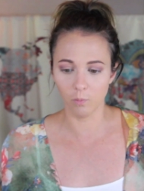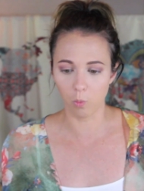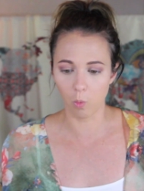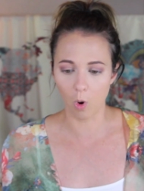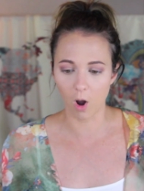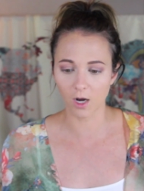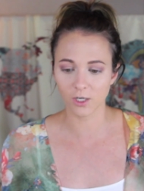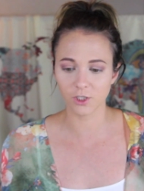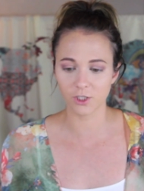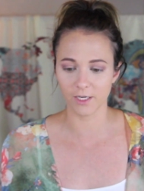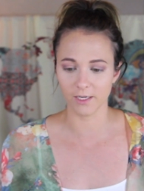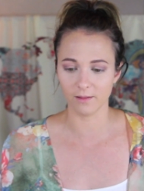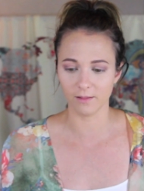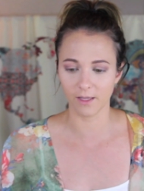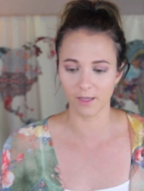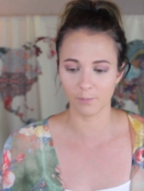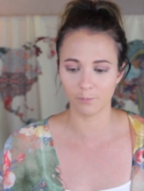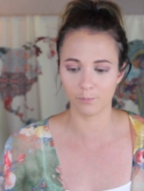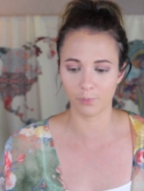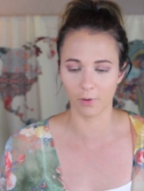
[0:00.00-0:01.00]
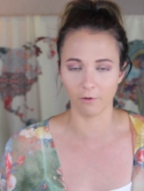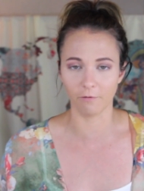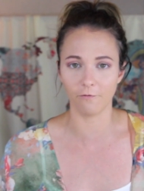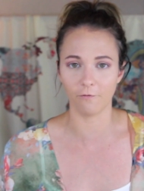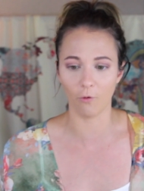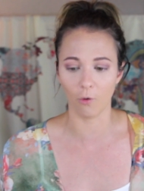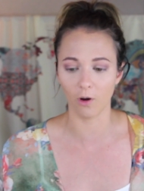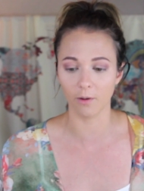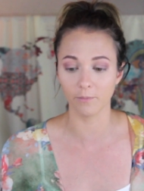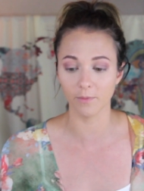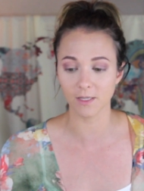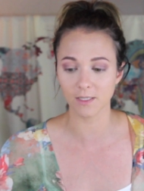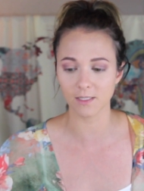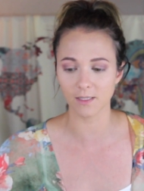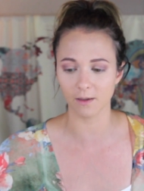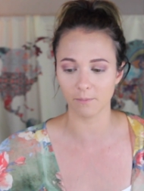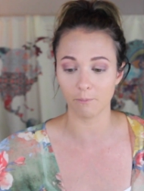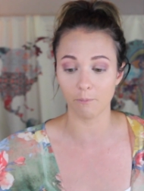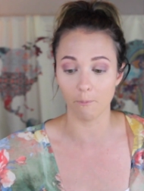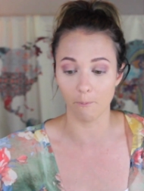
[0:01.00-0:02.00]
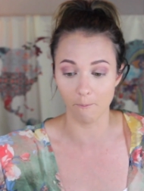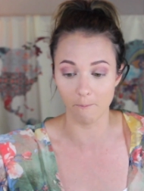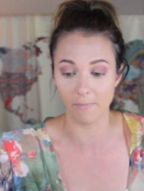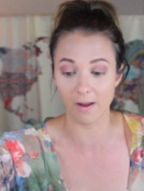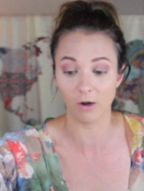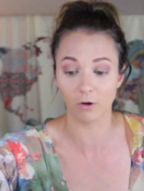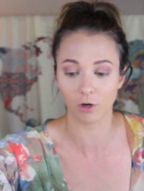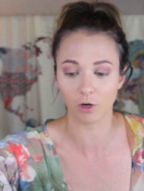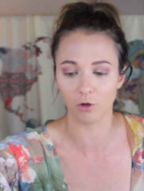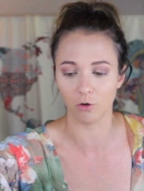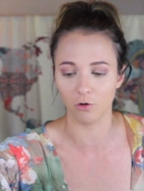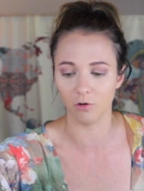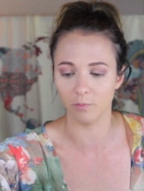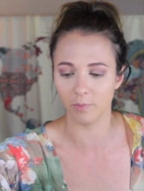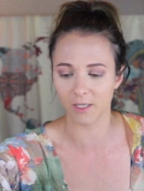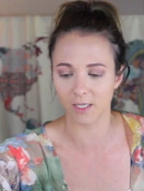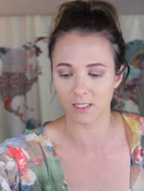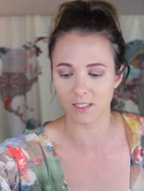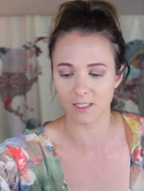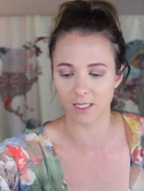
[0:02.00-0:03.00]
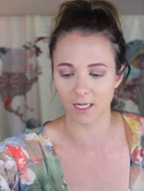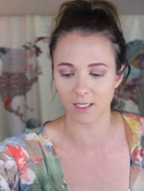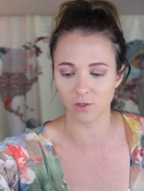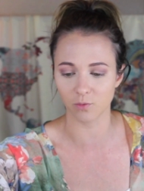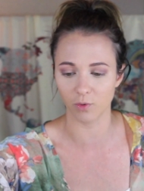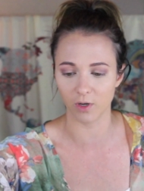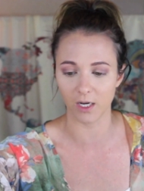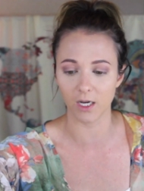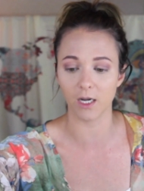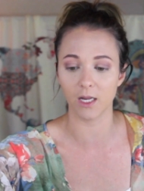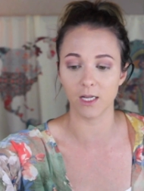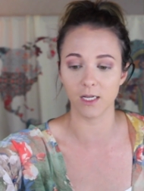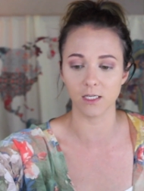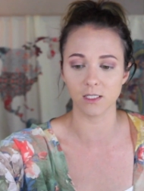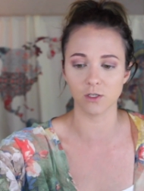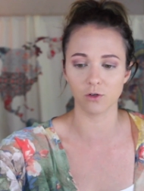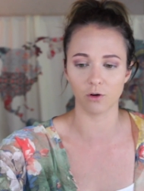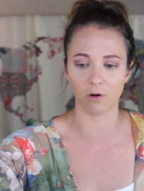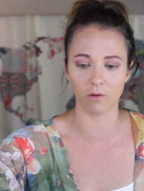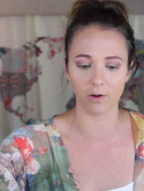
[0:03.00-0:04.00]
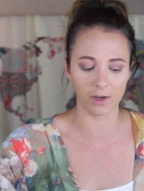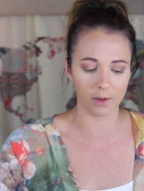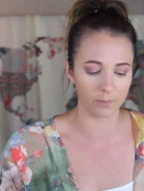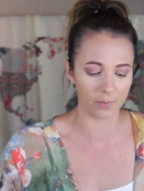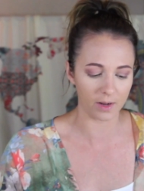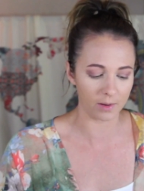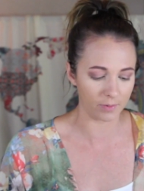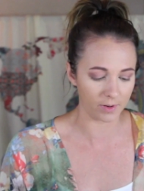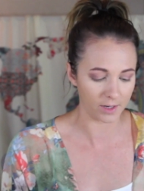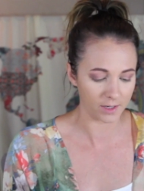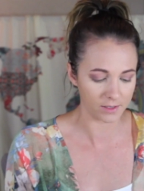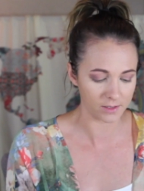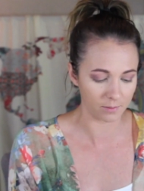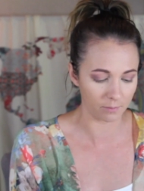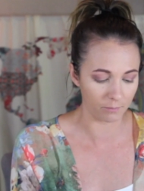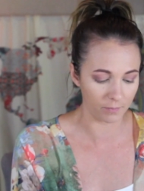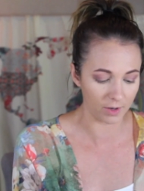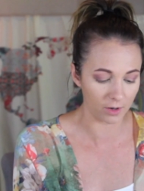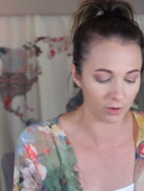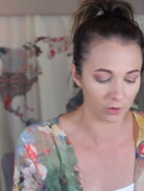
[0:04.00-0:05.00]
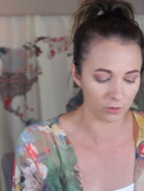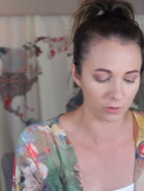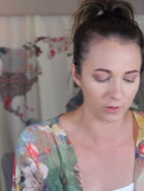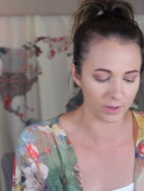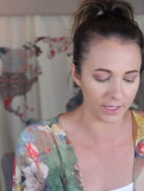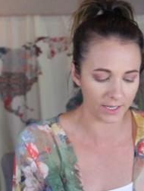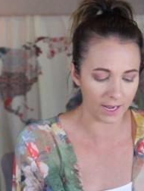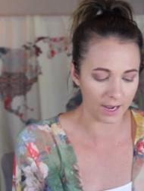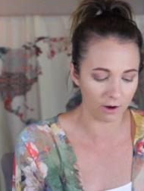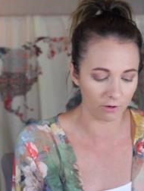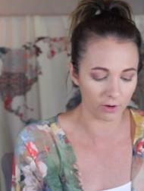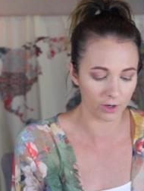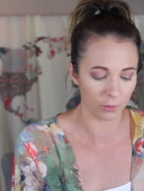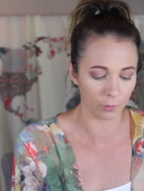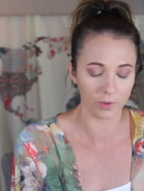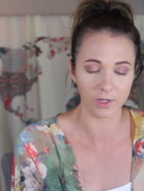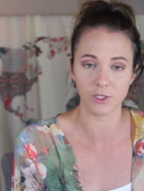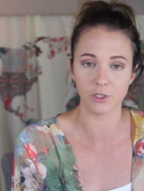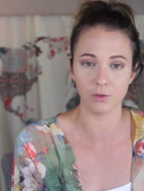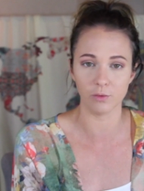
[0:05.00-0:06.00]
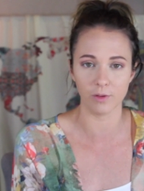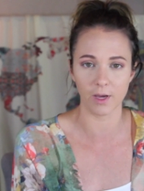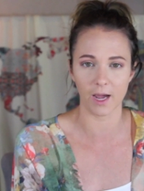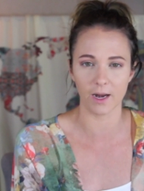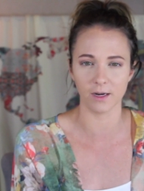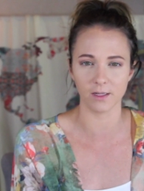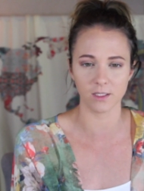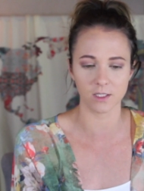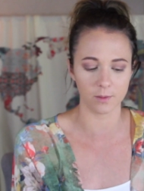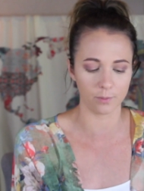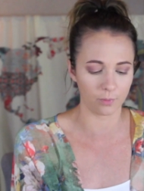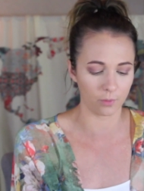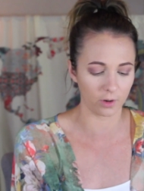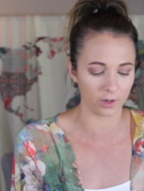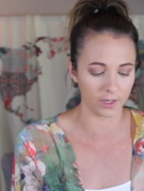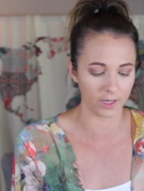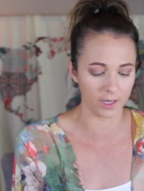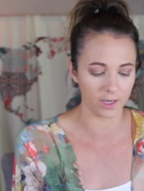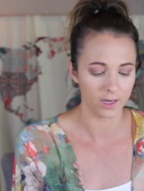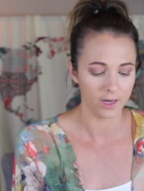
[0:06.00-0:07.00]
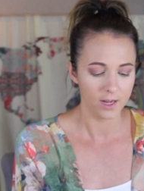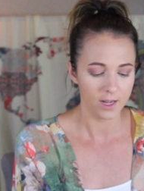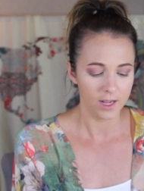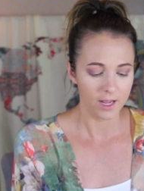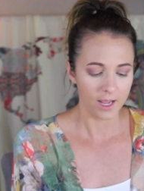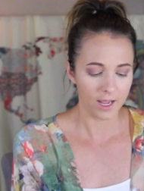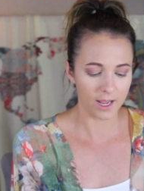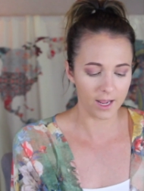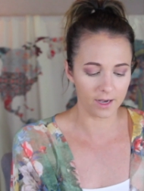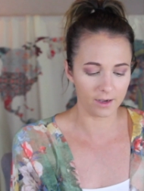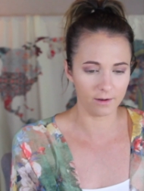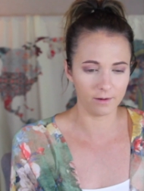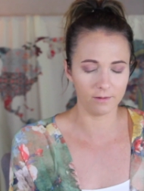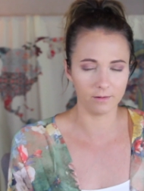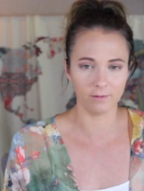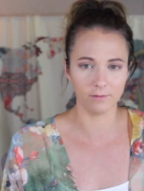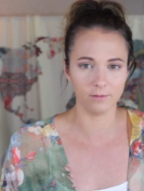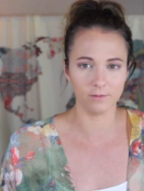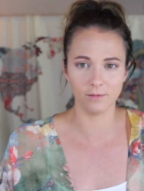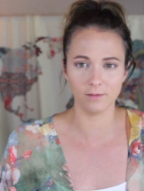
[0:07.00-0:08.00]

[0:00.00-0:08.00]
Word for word: watch it like perform this like miracle because that's what it is growing a baby is a miracle like how can we do that and support it and